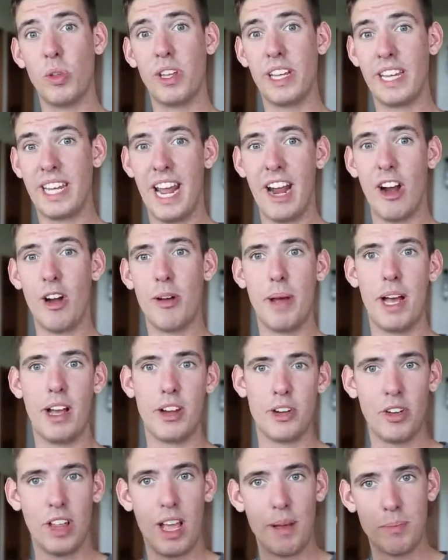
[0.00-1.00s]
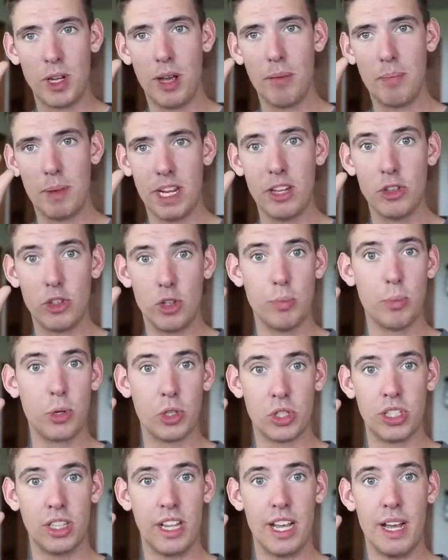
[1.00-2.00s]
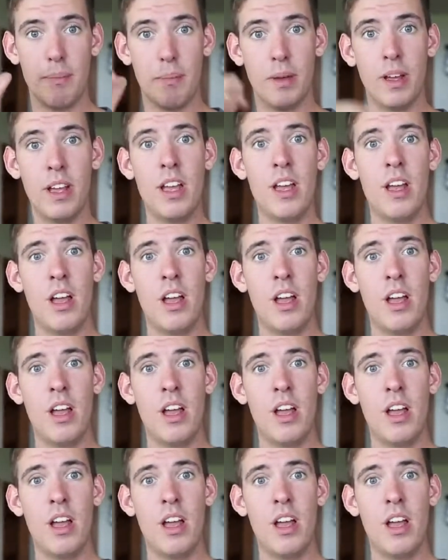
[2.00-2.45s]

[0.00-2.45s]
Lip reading: really care about your laptop being super slim,